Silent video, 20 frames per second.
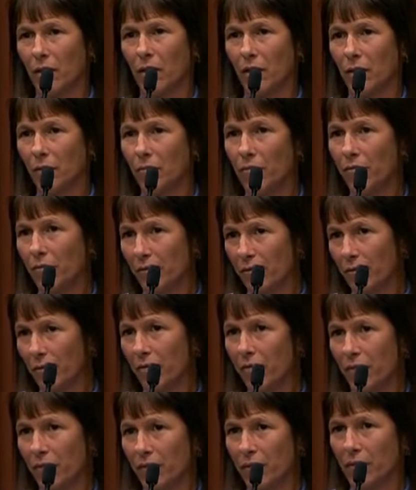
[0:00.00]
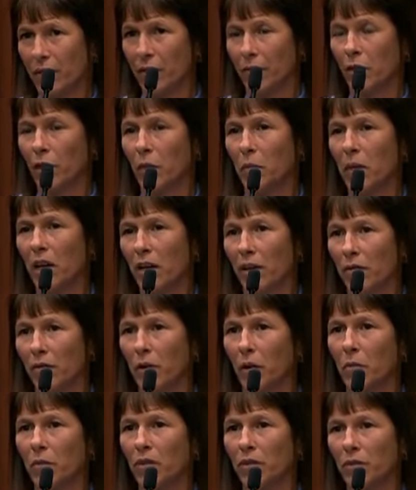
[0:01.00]
a different amount of
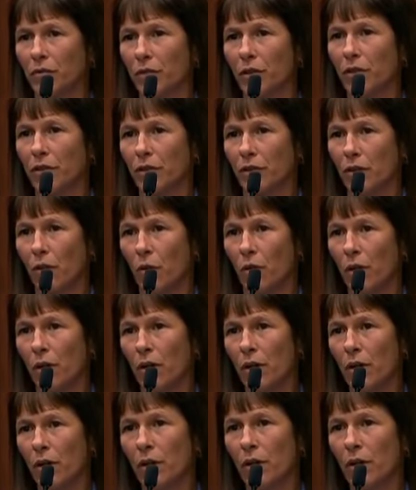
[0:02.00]
numbers for a score.